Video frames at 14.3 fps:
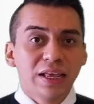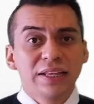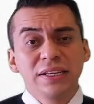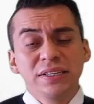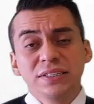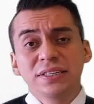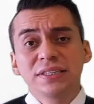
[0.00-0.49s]

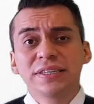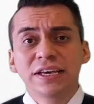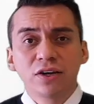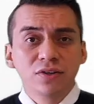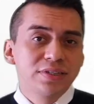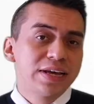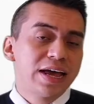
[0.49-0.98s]
This is the
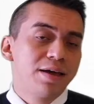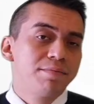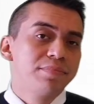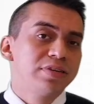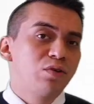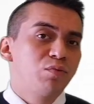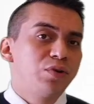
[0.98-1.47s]
second
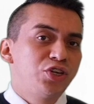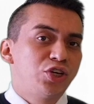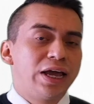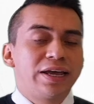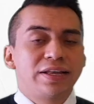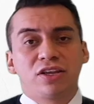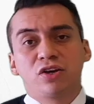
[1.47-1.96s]
time that we
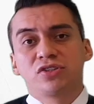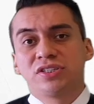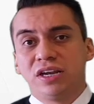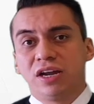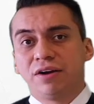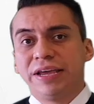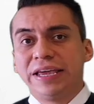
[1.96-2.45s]
check the
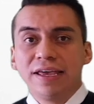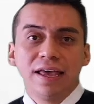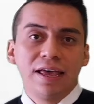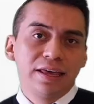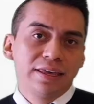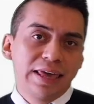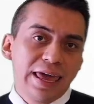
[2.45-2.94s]
auxiliary
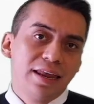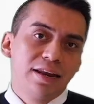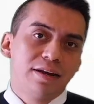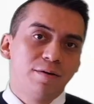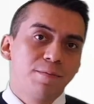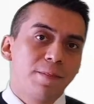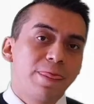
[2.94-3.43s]

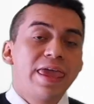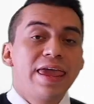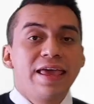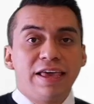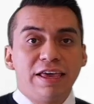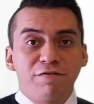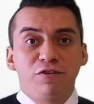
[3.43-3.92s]
can.
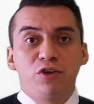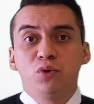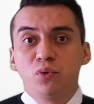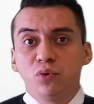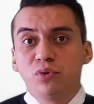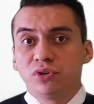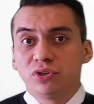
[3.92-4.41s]
If
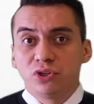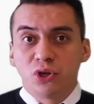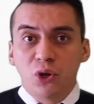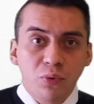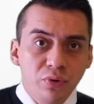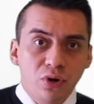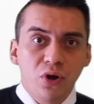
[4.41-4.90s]
you
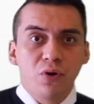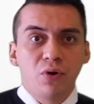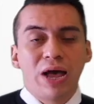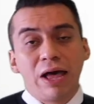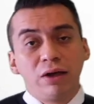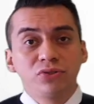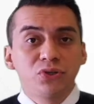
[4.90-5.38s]
don't know
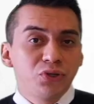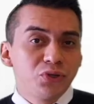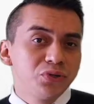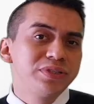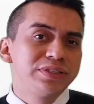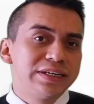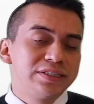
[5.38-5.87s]
how to
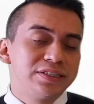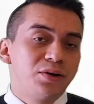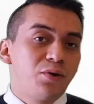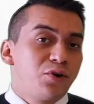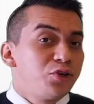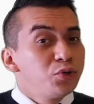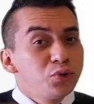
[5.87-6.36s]
use it
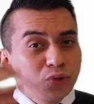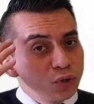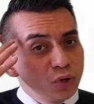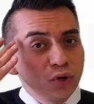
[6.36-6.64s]
or you don't